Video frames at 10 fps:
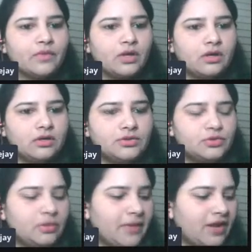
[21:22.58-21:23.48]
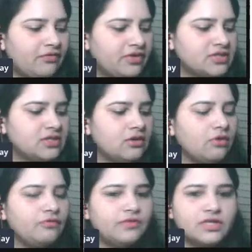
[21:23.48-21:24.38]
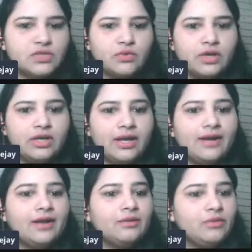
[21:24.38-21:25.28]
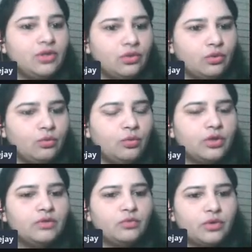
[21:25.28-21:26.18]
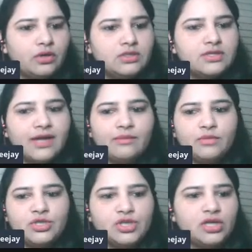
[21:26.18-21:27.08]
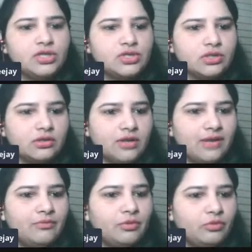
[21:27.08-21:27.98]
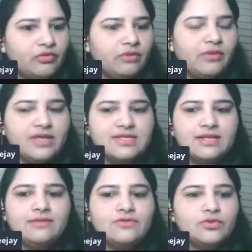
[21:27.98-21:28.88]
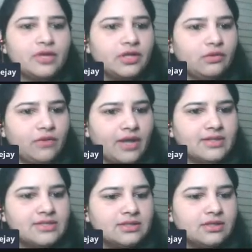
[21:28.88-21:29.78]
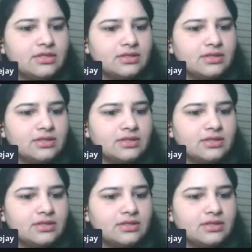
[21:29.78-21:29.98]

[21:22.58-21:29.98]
do the paraphrasing of this one and let me know what words can be changed here. I'm removing myself so that you can see it